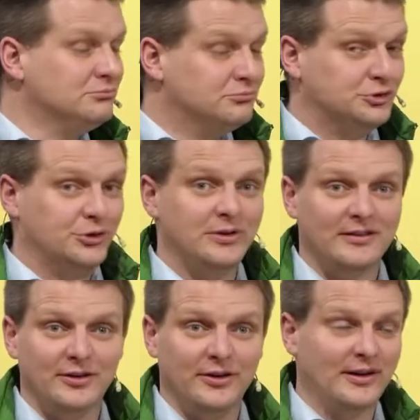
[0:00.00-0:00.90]
Hello
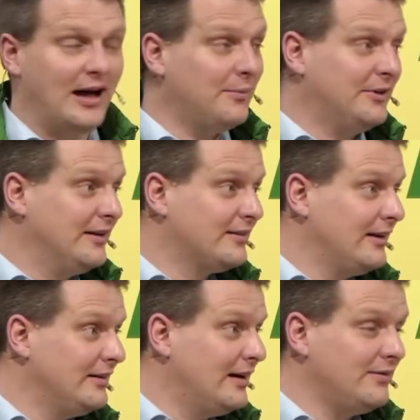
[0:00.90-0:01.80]
and welcome
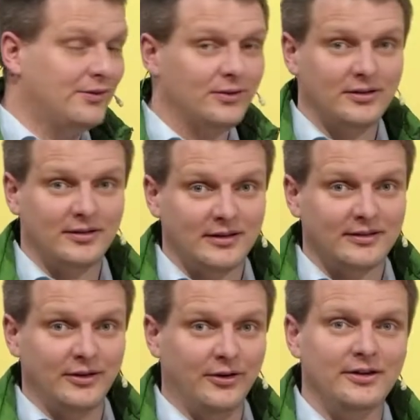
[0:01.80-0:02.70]
to today's episode.